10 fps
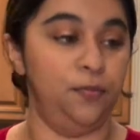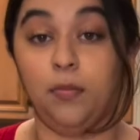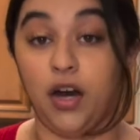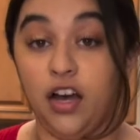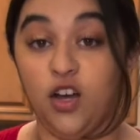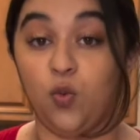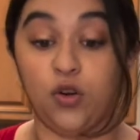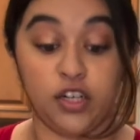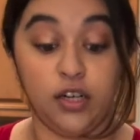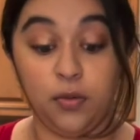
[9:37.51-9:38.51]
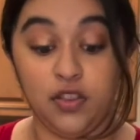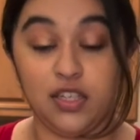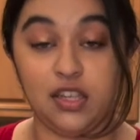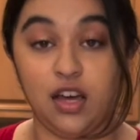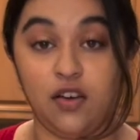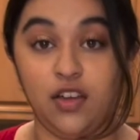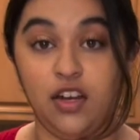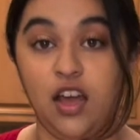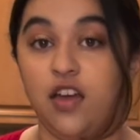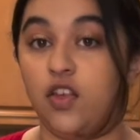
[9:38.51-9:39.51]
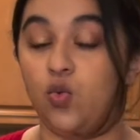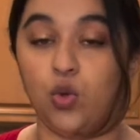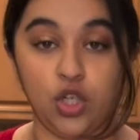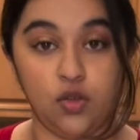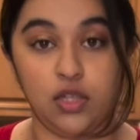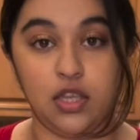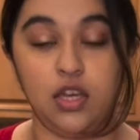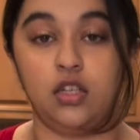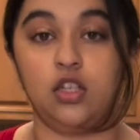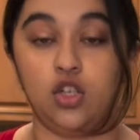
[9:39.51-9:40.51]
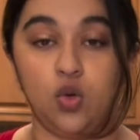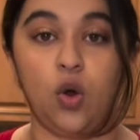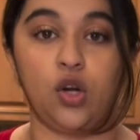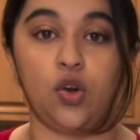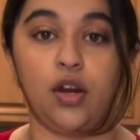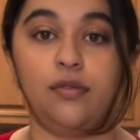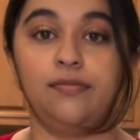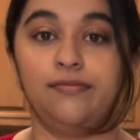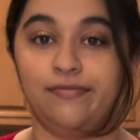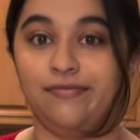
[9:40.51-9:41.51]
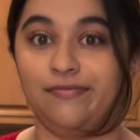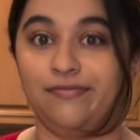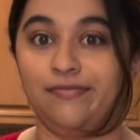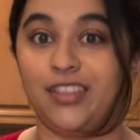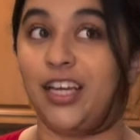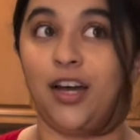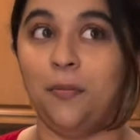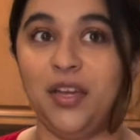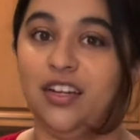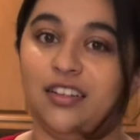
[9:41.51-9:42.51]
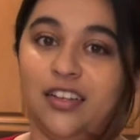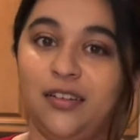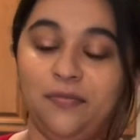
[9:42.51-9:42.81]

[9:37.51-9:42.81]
but we're gonna put this in the oven and then reduce the heat to 200, like immediately.